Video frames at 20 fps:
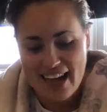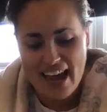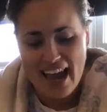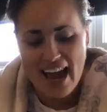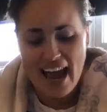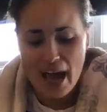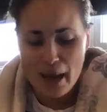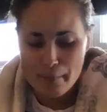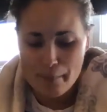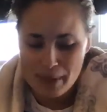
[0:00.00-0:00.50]

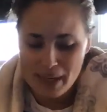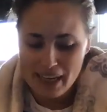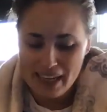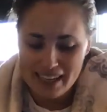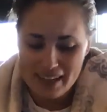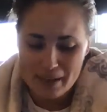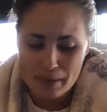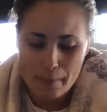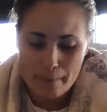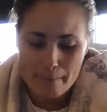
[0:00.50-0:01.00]

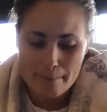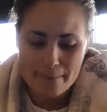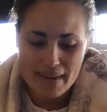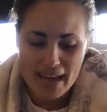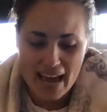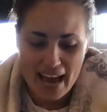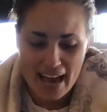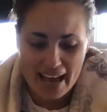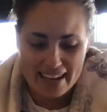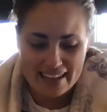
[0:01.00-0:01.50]
happy,
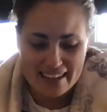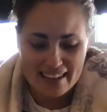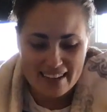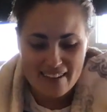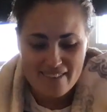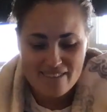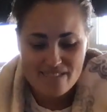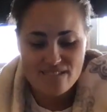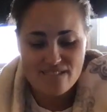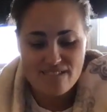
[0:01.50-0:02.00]
mad,
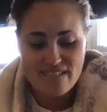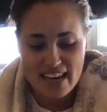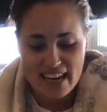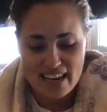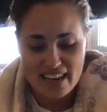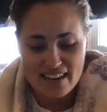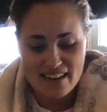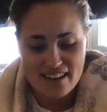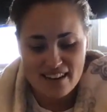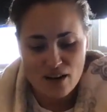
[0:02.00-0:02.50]

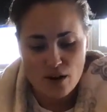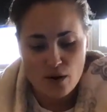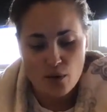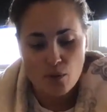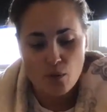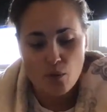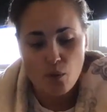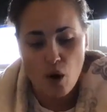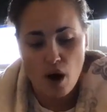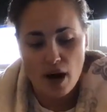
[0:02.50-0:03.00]
van,
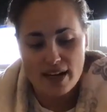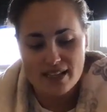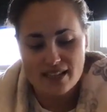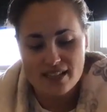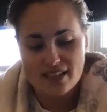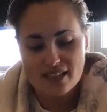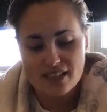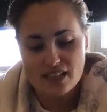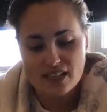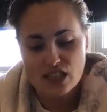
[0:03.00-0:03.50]

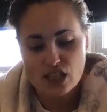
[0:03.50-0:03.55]
want,